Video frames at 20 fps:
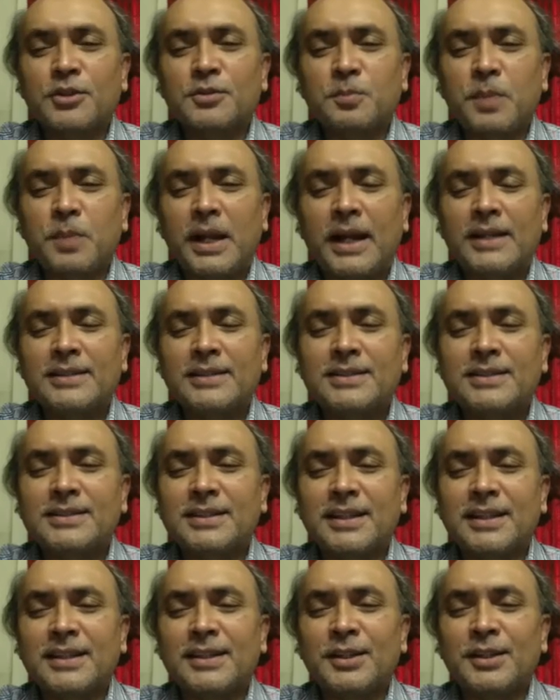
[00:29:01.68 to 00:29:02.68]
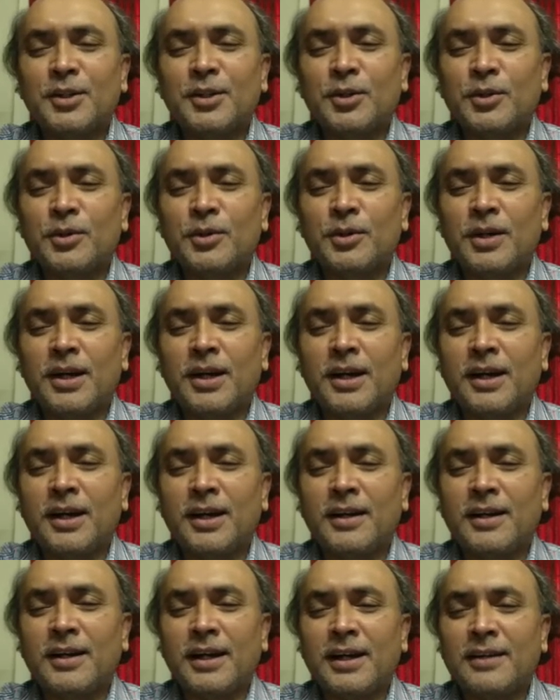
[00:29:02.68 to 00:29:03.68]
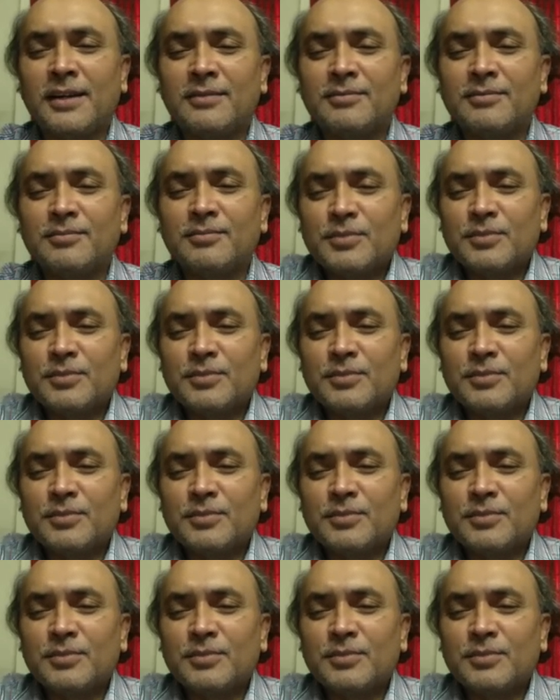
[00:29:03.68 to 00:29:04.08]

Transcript: plants, the